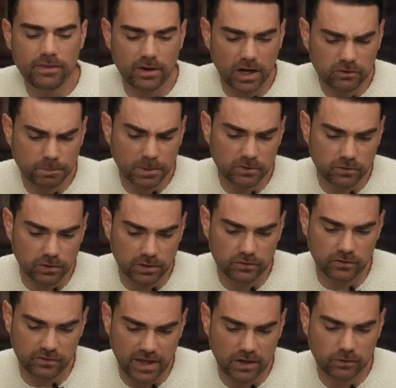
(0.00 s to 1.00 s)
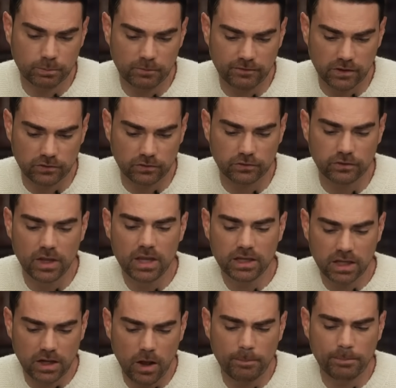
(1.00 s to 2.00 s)
Their expert attorneys and tax professionals
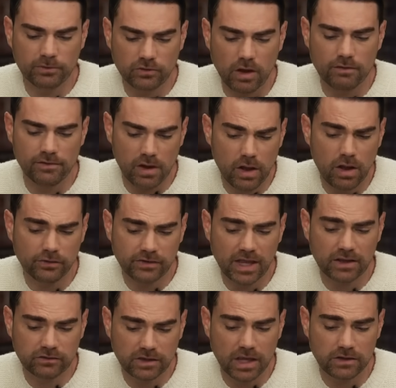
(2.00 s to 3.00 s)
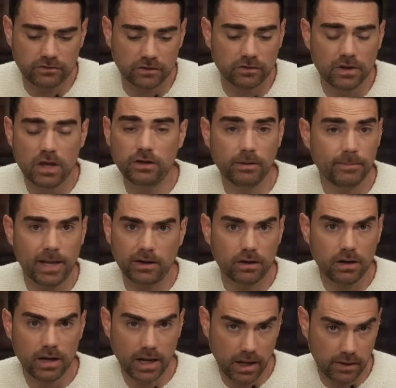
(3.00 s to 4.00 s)
can help resolve all tax cases, no
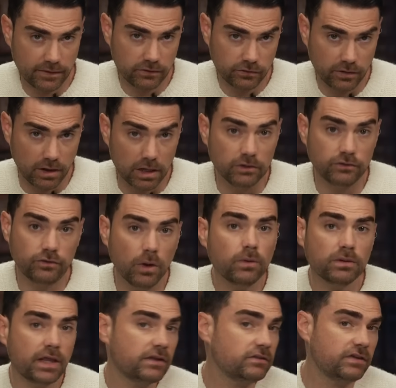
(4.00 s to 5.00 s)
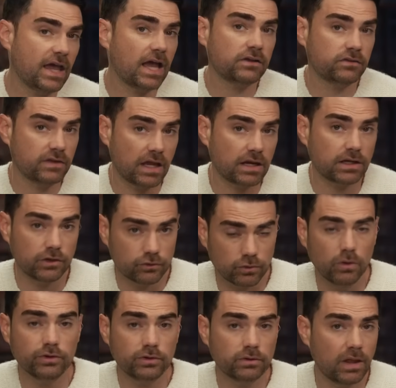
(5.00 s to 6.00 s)
matter how they started. Don't let tax debt
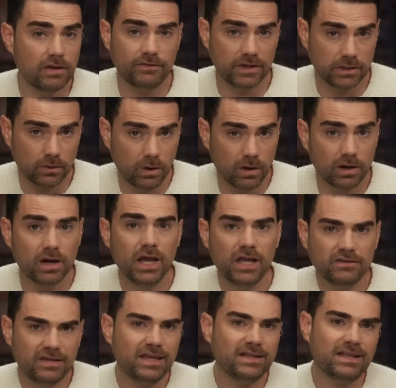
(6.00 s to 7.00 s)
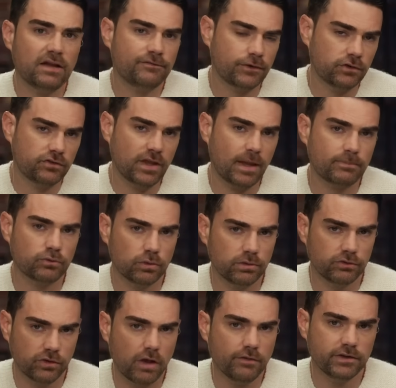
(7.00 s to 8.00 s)
control your life any longer. Take that first step toward
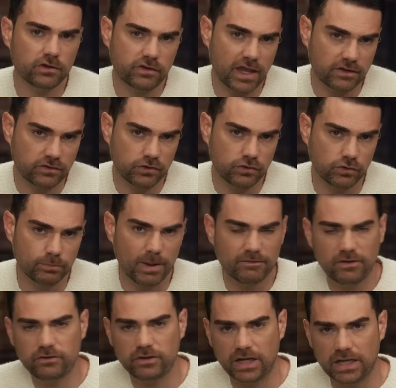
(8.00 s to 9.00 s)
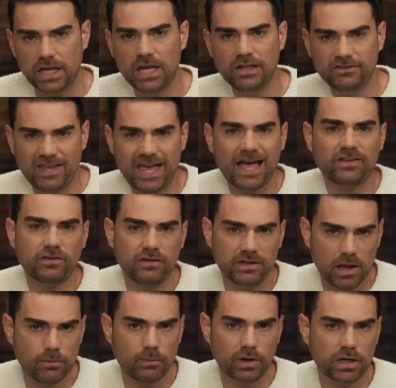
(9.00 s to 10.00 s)
resolving your tax issues by visiting
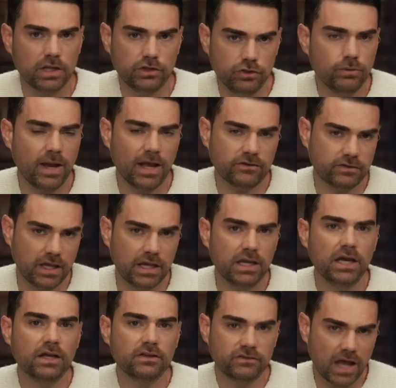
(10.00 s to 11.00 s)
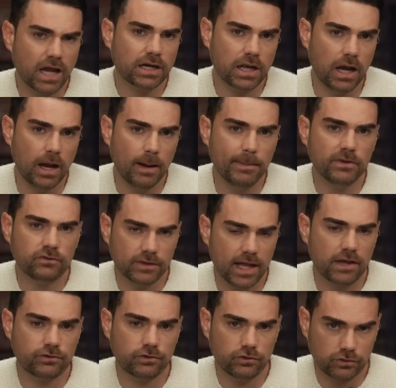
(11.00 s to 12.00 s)
taxnetworkusa.com
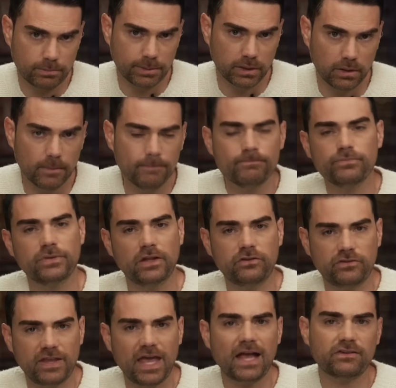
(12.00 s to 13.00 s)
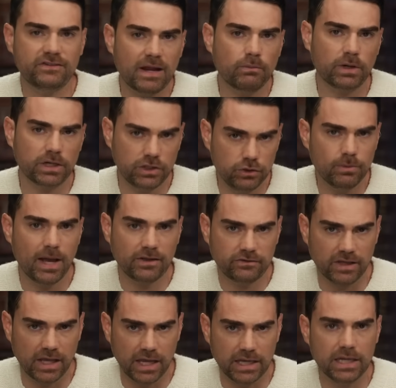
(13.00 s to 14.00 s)
slash Shapiro. That's
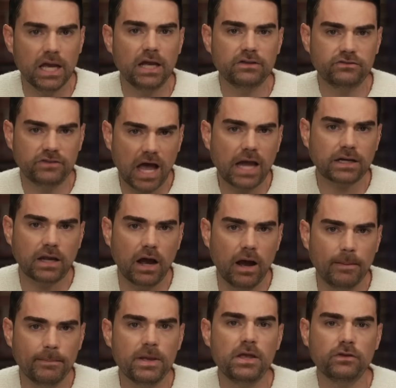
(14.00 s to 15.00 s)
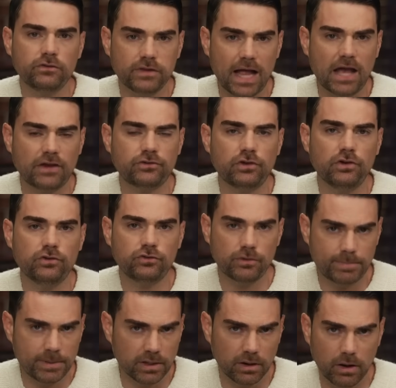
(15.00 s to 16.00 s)
taxnetworkusa.com slash
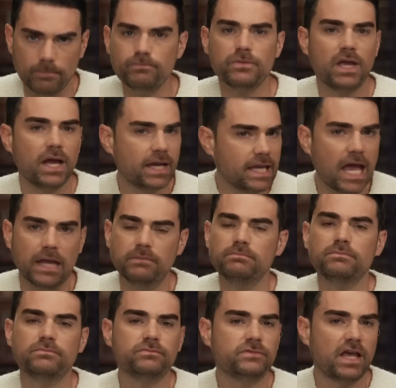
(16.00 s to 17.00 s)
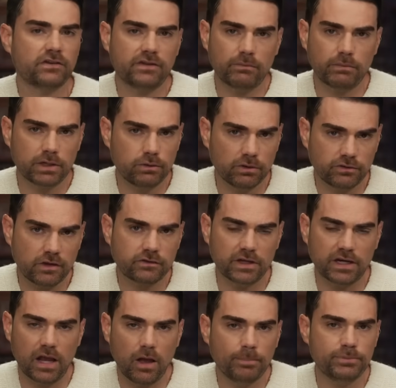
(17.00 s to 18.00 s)
Shapiro. Again, Tax Network USA is
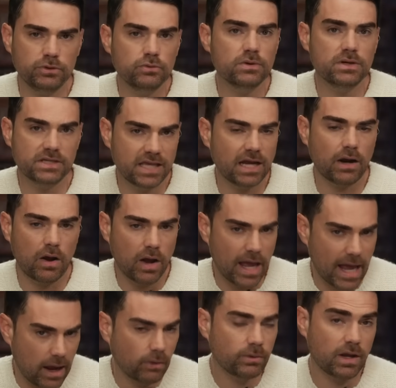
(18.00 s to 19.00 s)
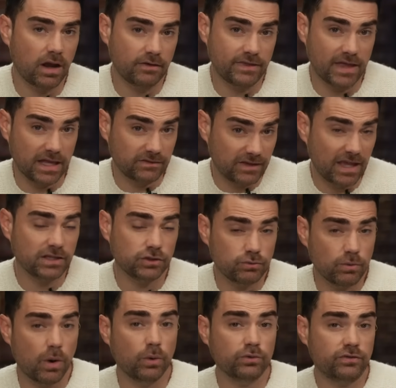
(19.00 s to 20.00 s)
going to help you get out of that debt
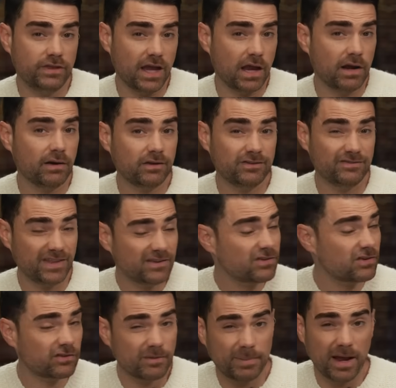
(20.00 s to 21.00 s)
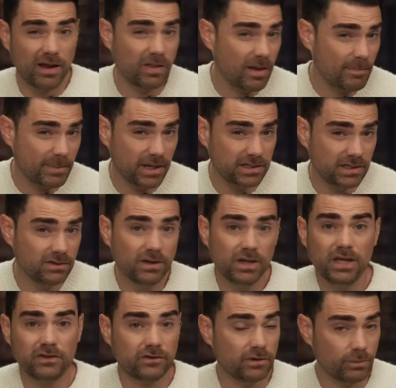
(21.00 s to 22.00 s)
you owe to the IRS. If that starts to pile up on you,
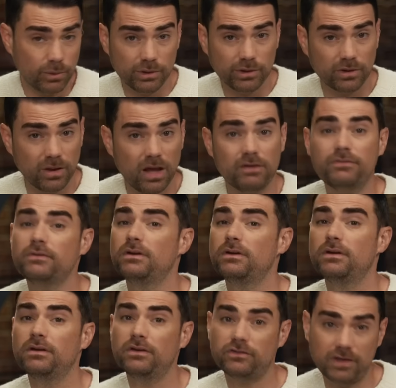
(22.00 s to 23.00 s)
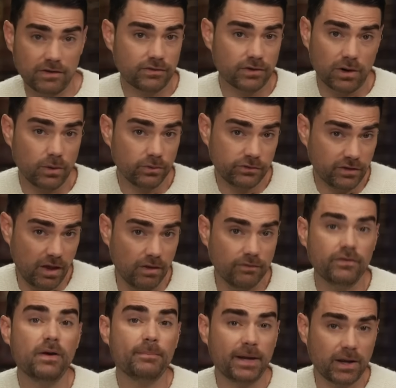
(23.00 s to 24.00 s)
it's going to ruin your life Save your own
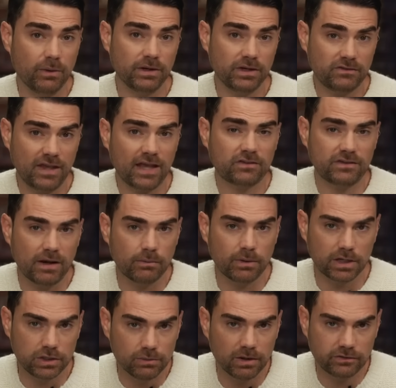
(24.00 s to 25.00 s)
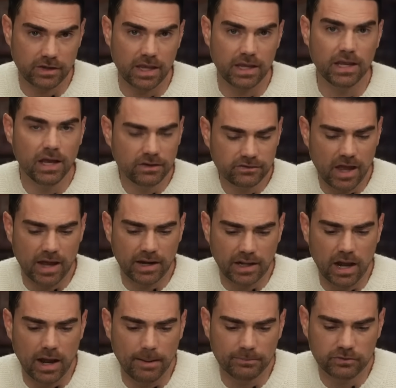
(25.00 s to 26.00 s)
self by going to
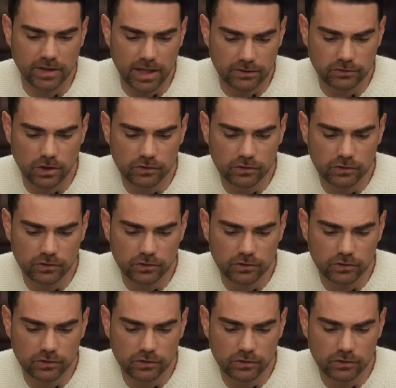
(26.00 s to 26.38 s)
taxnetworkusa.com slash